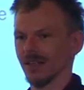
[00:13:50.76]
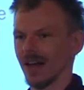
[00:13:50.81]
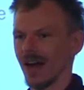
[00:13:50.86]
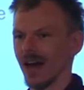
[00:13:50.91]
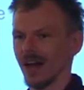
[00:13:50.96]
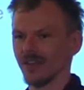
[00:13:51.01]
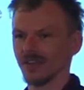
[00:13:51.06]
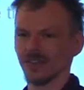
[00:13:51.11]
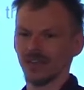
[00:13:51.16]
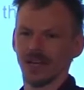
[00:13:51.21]

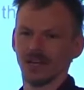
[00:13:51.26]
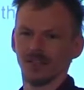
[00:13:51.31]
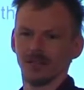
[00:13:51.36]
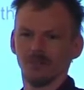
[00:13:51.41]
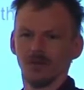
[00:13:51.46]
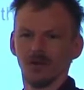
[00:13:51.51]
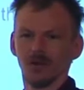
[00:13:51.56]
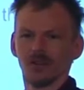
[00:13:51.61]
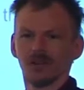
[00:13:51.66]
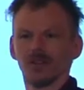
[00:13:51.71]
untag the
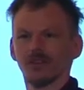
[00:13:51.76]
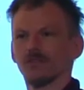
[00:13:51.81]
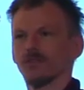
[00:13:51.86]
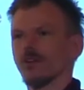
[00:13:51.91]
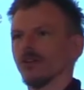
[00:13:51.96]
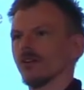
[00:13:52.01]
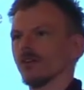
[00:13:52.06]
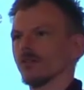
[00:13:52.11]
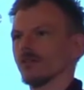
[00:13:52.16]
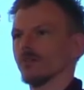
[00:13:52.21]
pointer,
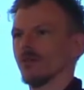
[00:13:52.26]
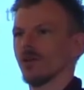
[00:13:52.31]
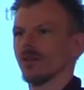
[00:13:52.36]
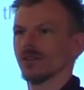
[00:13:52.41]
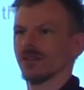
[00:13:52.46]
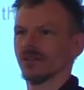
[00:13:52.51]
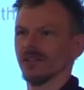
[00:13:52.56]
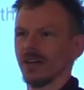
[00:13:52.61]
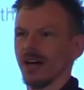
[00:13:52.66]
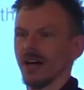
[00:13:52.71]
follow the
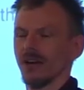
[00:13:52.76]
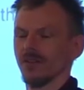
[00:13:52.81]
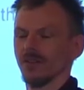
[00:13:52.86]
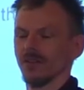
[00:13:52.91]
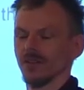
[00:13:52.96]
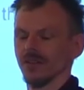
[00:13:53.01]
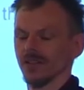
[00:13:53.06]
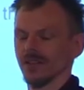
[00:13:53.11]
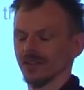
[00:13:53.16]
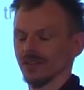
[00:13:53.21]
pointer down
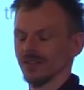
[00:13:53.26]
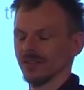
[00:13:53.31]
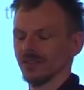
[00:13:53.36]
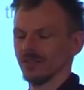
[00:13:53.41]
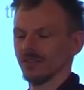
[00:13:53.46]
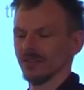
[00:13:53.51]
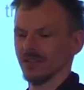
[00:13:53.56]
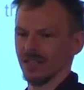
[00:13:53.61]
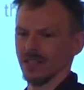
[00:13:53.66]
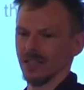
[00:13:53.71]

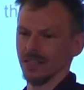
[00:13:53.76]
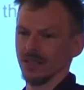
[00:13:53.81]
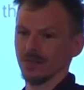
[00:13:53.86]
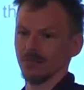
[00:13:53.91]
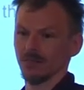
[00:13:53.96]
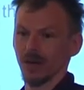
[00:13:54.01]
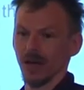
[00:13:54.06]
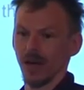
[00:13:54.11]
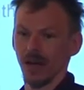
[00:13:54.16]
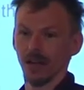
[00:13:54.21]
to the
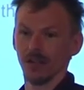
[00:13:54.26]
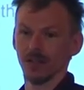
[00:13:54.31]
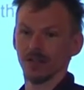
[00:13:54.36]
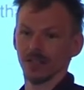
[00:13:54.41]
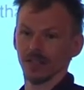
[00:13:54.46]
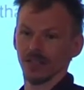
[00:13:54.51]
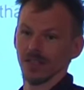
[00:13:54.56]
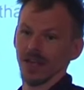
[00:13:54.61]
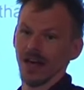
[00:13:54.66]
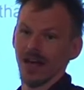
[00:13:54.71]
heap, and
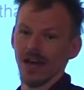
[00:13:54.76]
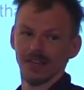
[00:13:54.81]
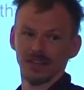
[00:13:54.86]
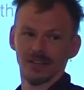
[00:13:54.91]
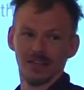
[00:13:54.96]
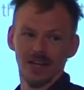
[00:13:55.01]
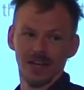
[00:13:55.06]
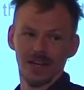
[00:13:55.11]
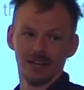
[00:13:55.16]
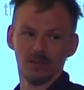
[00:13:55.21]
look at
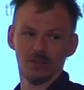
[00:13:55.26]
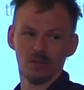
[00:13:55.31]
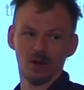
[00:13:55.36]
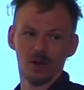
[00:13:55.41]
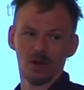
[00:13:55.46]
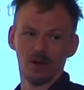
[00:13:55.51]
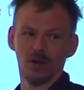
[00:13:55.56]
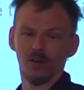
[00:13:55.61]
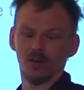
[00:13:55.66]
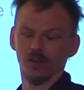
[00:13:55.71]
the header
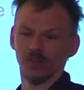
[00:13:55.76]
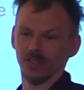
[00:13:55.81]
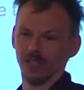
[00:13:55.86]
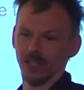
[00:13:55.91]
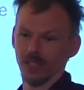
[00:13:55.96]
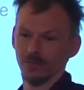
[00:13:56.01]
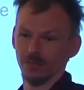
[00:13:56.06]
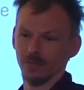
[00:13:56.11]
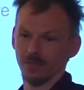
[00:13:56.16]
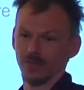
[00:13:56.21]
word on the
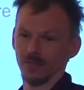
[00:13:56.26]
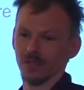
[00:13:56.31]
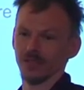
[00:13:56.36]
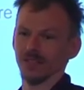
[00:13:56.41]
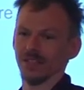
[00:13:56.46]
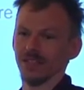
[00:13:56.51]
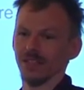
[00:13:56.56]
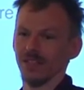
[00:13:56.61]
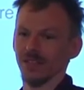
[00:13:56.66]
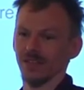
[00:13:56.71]
heap to
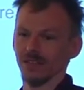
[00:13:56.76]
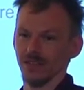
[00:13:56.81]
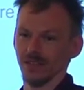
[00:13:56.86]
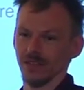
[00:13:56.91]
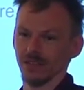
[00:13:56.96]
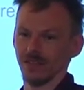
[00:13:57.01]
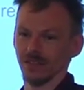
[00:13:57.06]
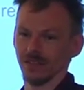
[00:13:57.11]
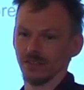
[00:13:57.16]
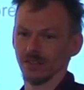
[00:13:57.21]
see if
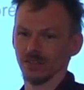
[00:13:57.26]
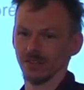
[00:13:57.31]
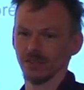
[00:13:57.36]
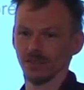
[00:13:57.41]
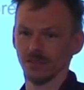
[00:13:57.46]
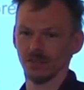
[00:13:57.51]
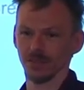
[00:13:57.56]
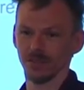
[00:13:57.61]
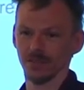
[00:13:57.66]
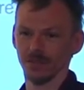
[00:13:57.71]
this is
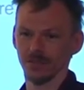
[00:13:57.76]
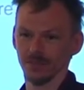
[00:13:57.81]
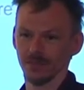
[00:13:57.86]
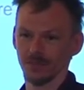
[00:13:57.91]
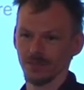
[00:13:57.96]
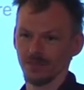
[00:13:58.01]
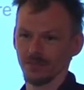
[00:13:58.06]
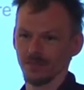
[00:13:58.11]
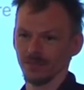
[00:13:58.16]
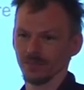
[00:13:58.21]
tuple.
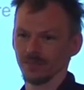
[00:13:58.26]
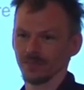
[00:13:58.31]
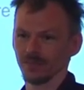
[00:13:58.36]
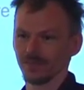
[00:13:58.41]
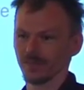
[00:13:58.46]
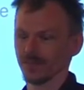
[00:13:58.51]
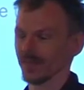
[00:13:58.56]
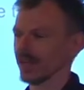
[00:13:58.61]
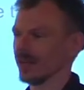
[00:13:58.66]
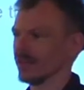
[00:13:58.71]

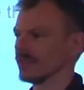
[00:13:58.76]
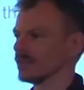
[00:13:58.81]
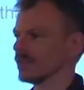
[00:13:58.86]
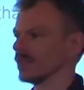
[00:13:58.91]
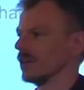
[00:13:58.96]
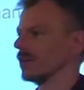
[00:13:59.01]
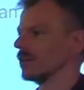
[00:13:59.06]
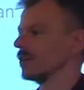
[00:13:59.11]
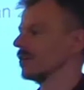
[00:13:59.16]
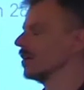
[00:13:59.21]

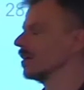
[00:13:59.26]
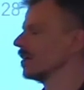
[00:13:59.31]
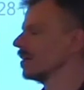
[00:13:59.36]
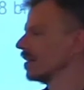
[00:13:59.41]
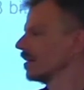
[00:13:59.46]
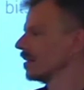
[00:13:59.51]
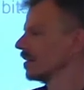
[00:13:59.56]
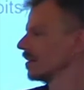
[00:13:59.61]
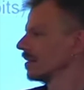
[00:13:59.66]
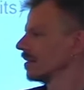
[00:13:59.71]
So
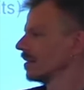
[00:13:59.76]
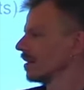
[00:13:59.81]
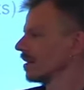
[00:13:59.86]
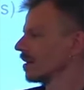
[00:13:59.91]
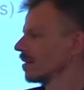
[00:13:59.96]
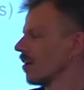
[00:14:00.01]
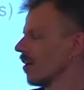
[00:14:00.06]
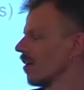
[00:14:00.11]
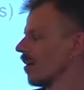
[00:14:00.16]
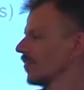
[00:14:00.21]

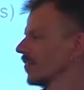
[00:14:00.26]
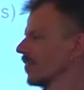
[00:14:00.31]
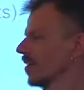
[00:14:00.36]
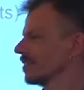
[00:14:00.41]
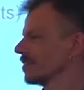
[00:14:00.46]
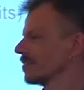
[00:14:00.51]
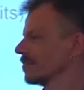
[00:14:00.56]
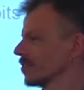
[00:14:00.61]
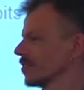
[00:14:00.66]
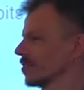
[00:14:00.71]
guard
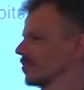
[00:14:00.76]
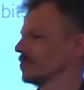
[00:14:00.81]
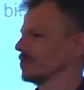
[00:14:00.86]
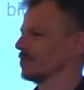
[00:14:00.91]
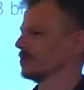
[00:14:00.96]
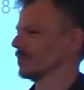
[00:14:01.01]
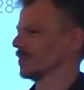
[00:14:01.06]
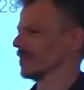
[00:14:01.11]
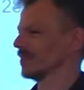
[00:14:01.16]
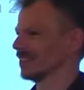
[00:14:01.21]
tests for
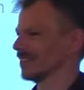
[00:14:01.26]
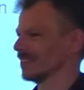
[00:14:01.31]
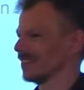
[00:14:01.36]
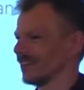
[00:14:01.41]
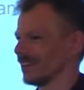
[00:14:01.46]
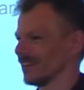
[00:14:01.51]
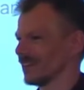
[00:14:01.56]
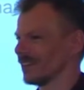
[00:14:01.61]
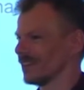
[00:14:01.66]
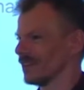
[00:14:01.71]
tuples
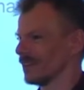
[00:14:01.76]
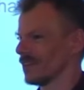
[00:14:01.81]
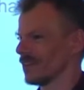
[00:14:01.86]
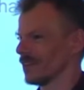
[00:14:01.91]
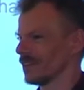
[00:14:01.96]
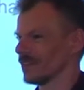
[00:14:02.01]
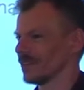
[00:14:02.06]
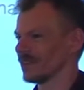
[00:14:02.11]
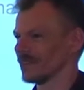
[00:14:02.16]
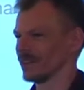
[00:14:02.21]
are
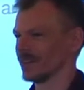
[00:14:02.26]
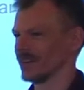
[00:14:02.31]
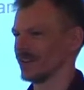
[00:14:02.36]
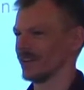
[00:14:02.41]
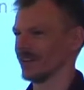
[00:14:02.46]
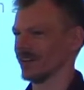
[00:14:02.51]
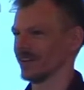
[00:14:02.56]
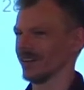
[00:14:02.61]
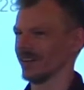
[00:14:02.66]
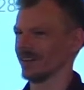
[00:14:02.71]

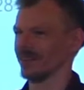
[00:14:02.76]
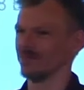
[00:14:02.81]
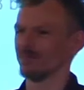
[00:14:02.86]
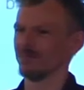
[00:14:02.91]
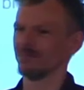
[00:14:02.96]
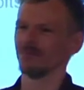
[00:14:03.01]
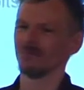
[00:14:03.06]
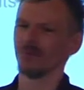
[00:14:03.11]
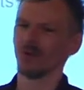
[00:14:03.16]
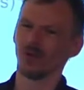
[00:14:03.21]
a little
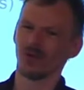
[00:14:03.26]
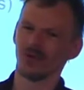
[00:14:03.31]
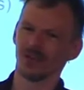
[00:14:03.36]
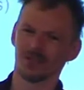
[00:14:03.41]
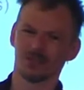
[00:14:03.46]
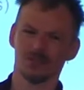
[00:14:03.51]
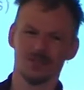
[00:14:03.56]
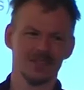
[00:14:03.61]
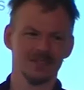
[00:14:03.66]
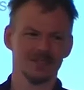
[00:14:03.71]
more
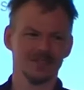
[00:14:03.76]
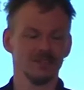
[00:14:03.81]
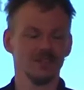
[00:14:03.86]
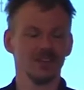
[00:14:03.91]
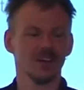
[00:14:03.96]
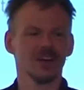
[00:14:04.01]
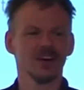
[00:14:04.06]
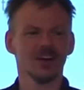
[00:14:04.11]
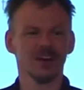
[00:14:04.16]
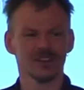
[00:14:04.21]
expensive
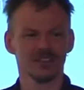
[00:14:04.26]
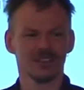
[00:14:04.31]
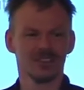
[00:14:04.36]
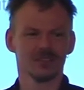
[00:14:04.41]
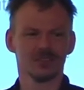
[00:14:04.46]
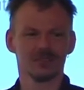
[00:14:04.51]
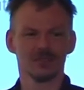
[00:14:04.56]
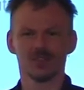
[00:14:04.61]
than guard tests